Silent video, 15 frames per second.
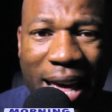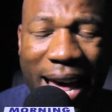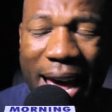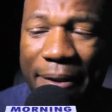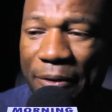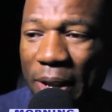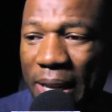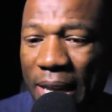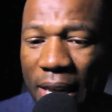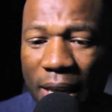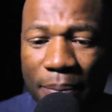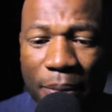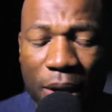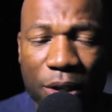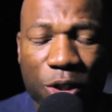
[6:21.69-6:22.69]
I have to
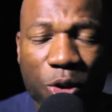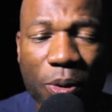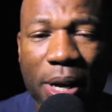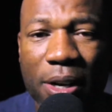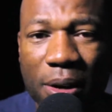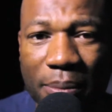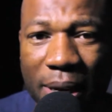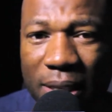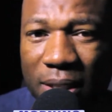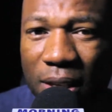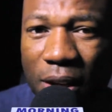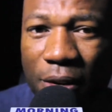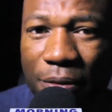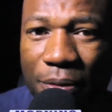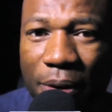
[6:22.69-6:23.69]
keep surrounding
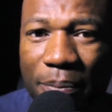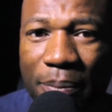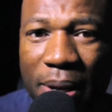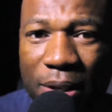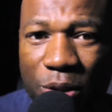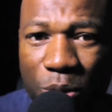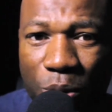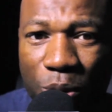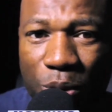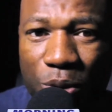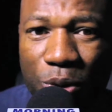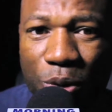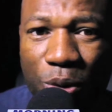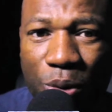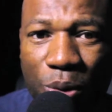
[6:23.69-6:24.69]
myself with
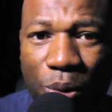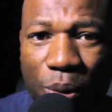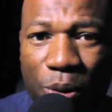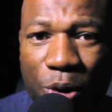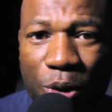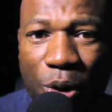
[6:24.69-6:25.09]
mentors who,